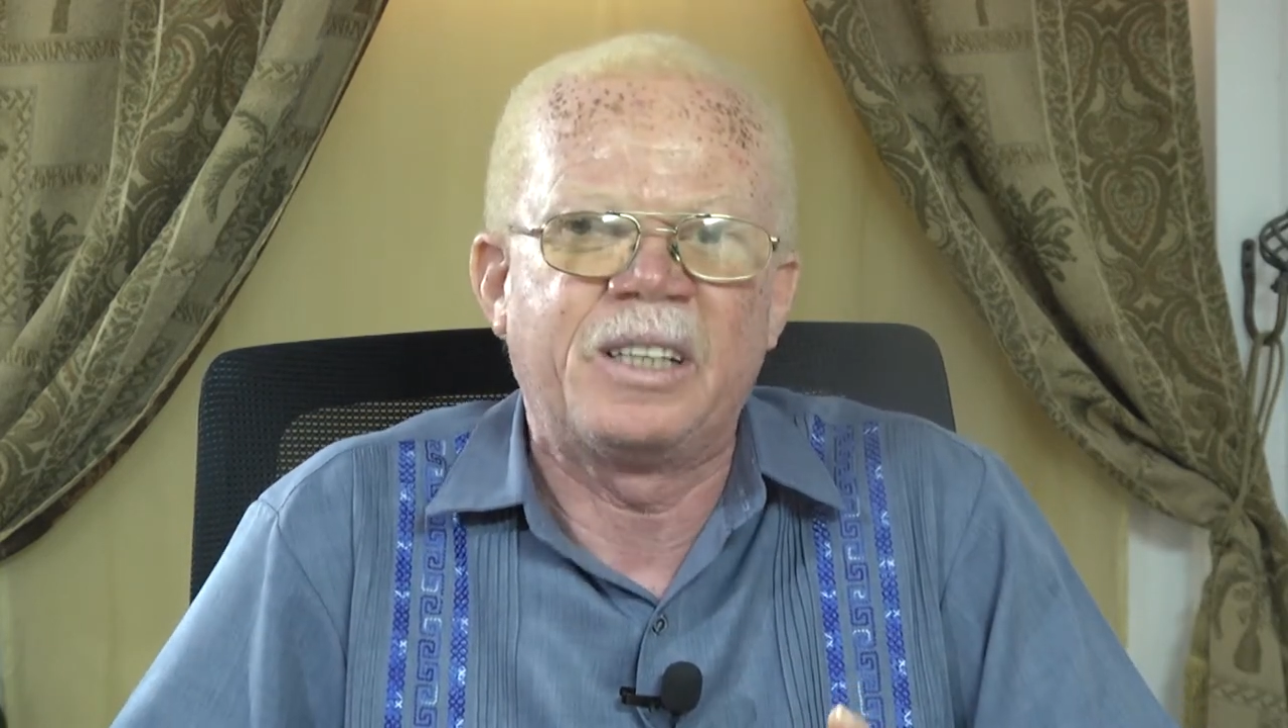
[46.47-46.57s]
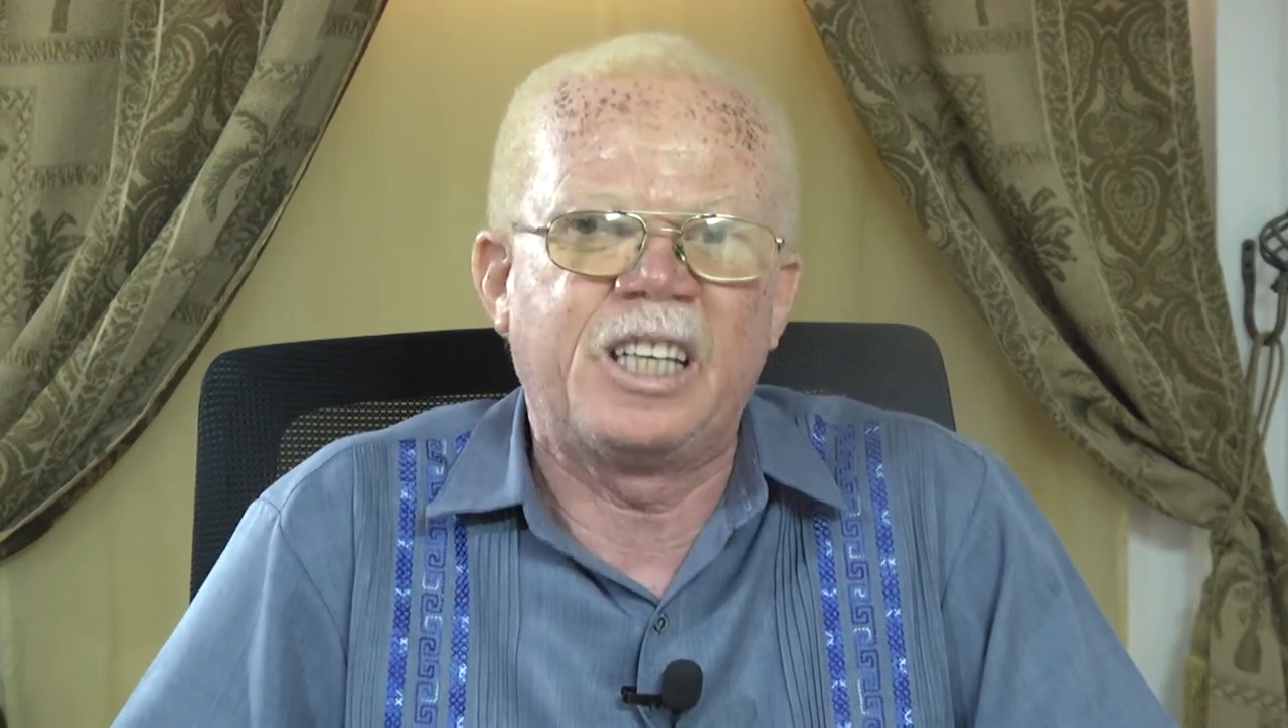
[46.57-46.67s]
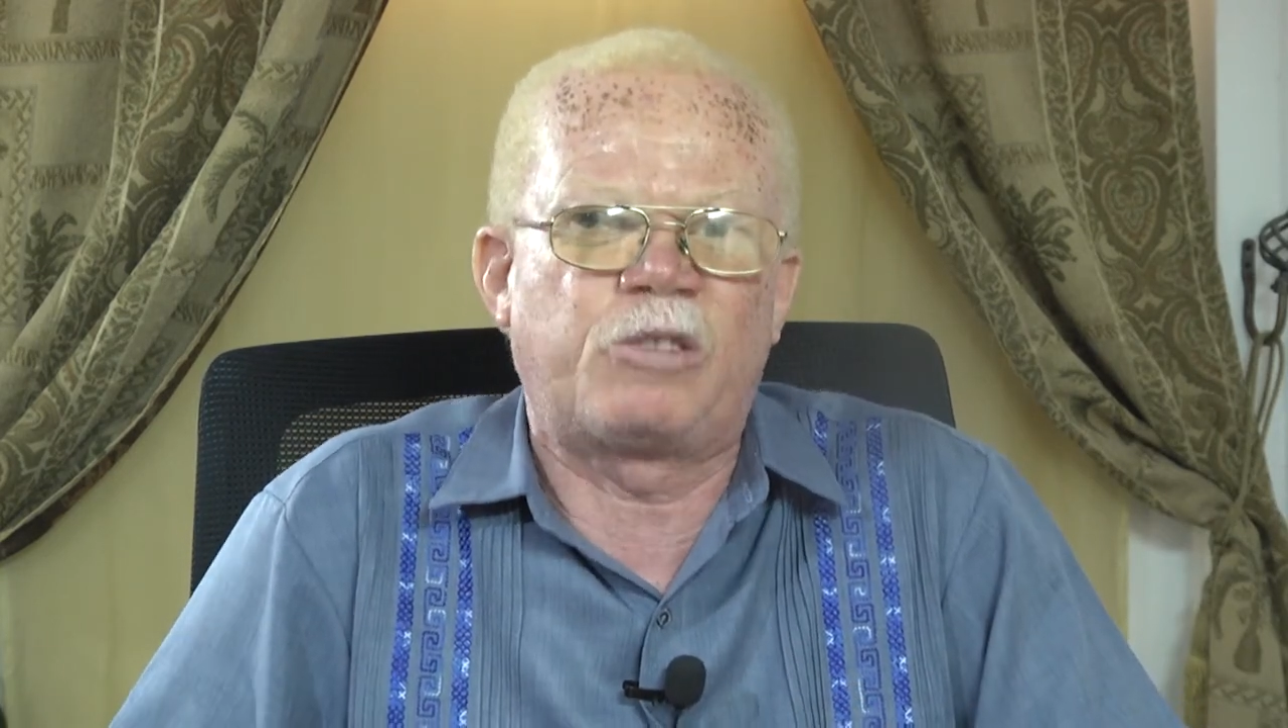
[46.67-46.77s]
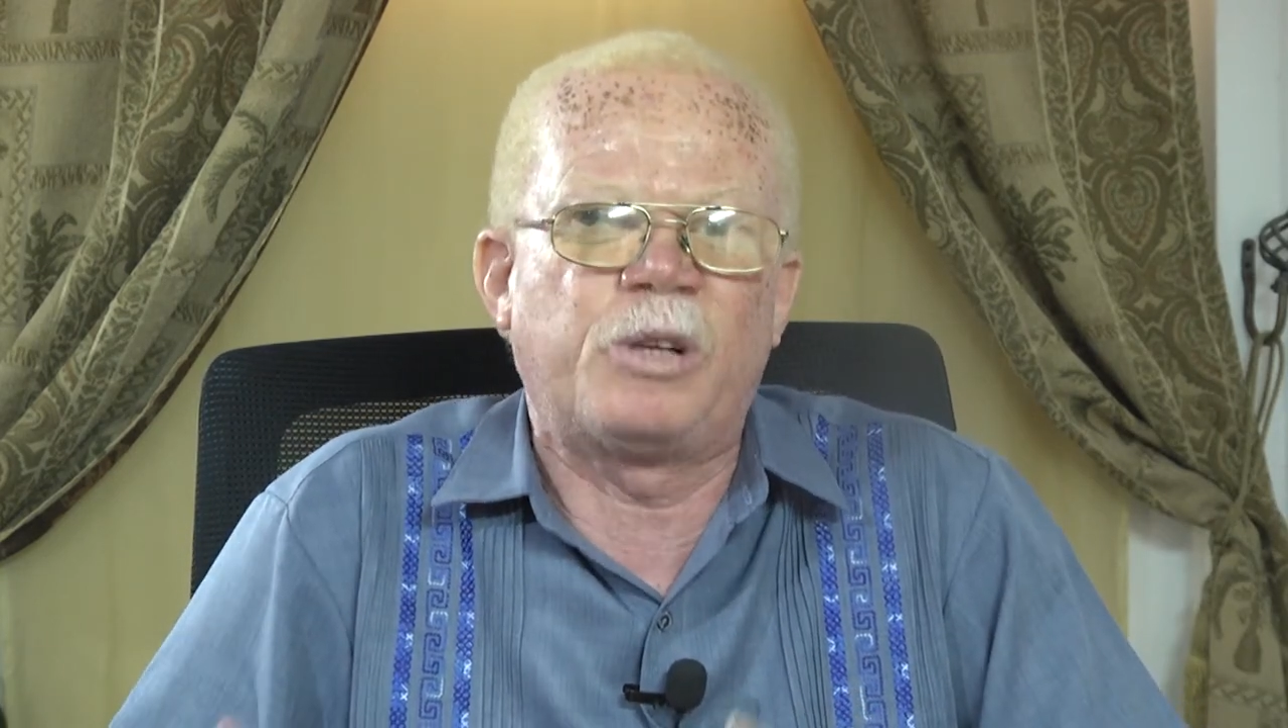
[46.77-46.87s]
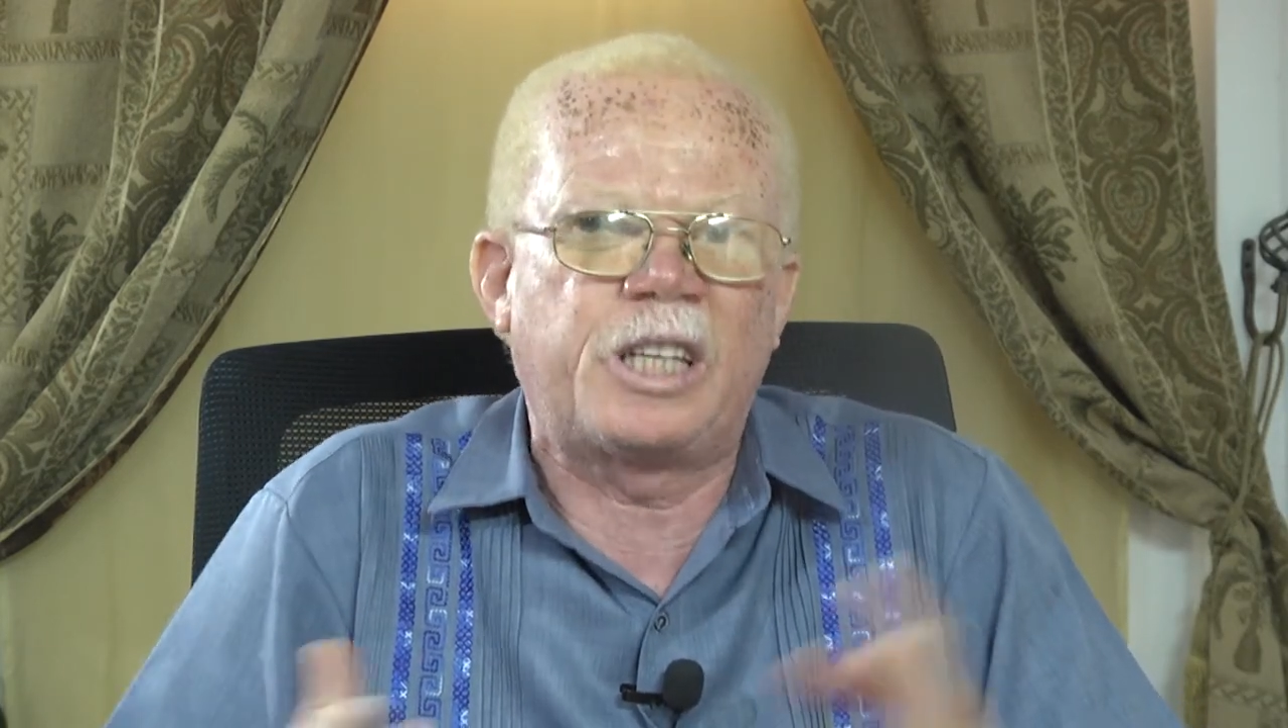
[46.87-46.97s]

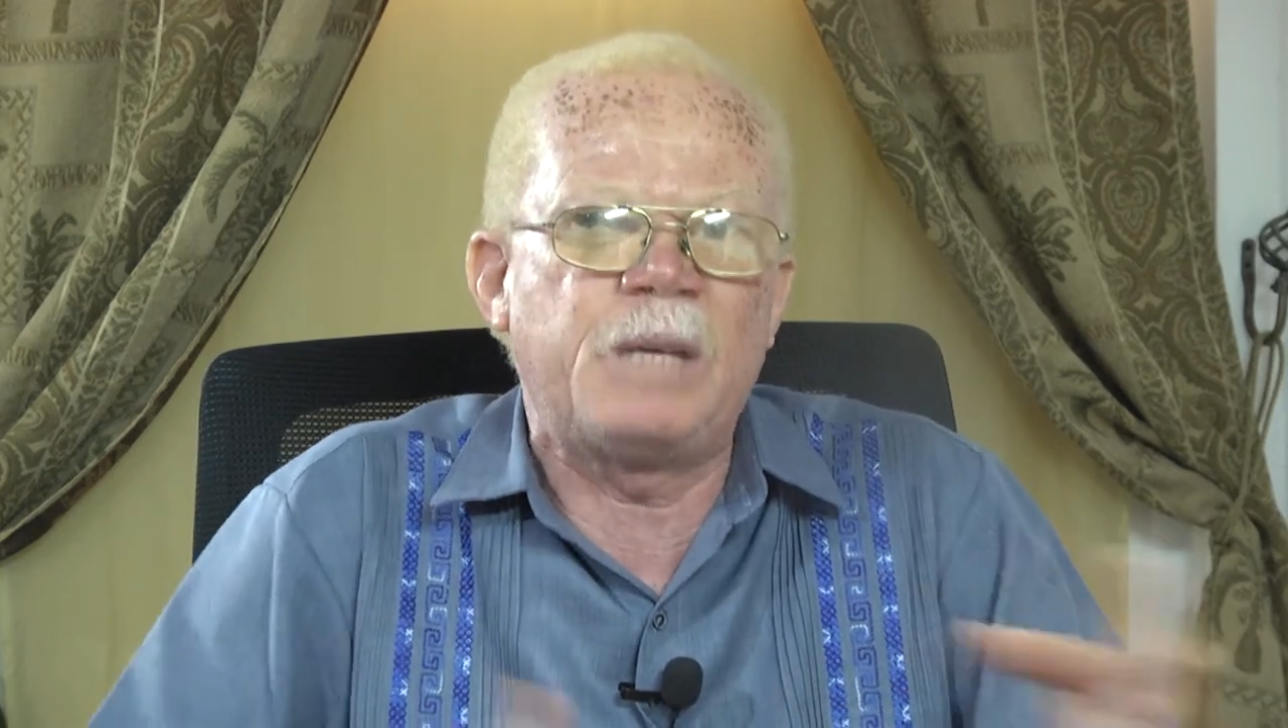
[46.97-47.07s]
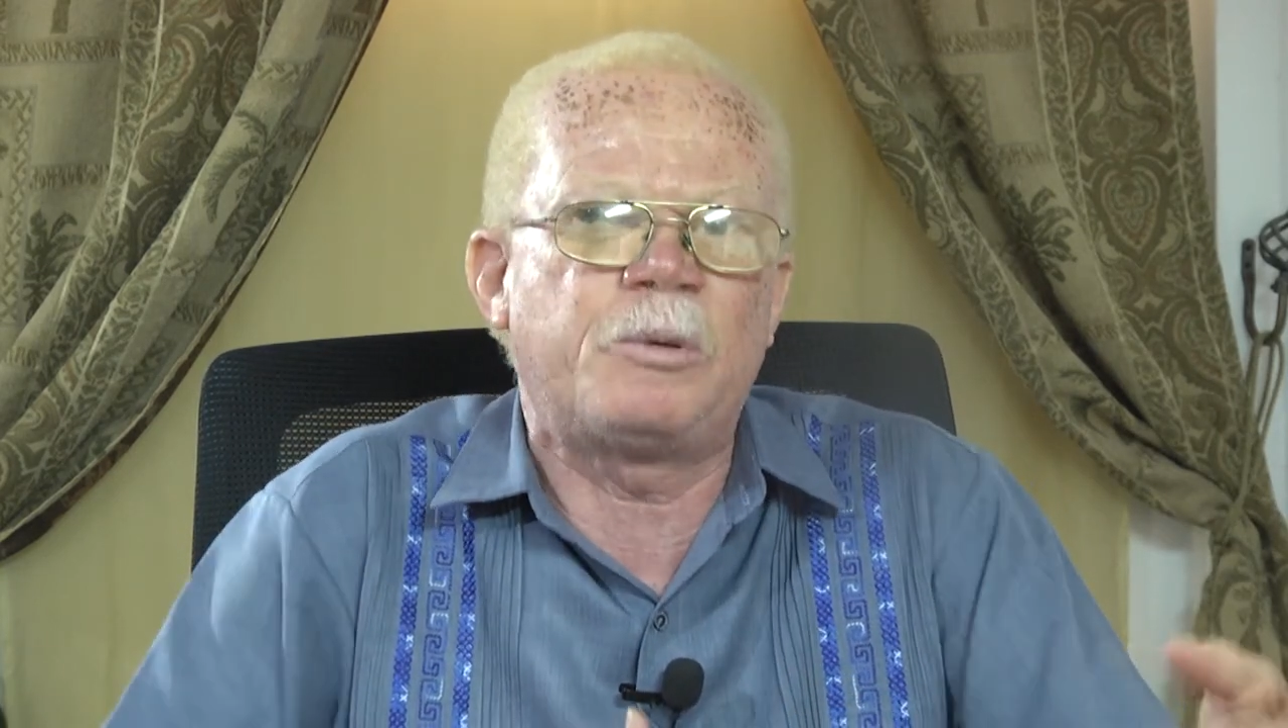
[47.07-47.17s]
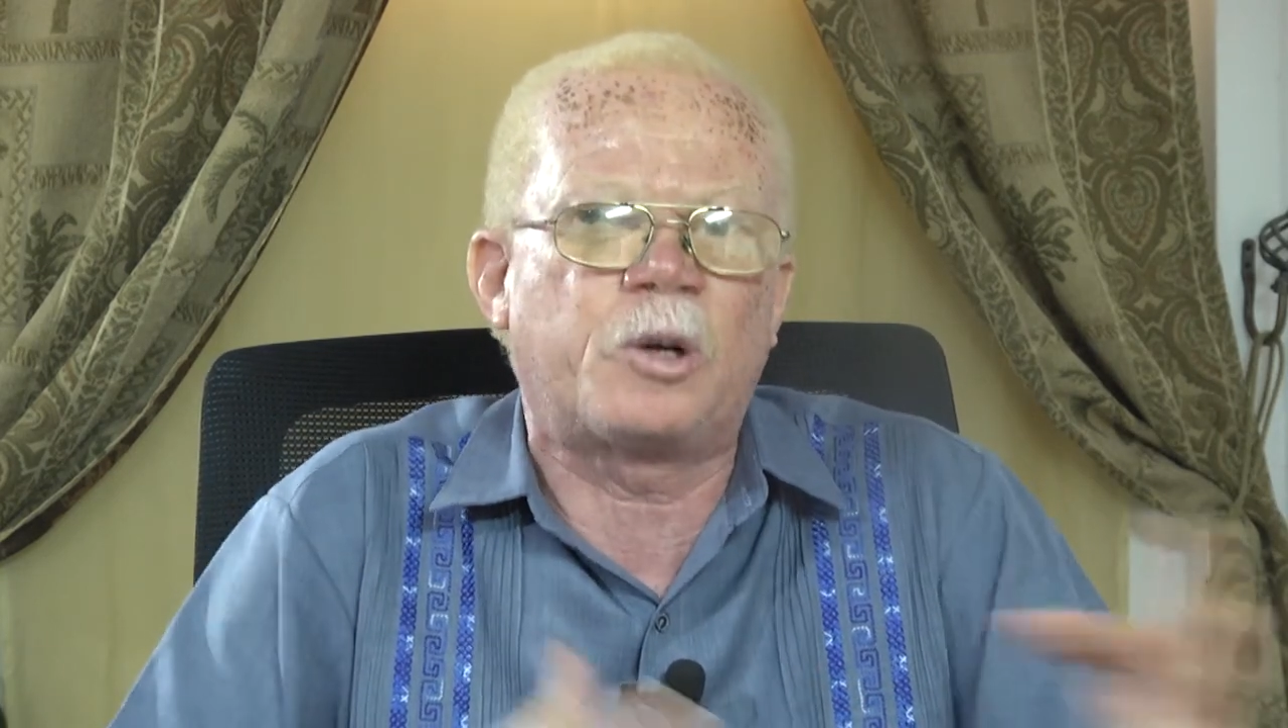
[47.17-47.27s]
It will keep you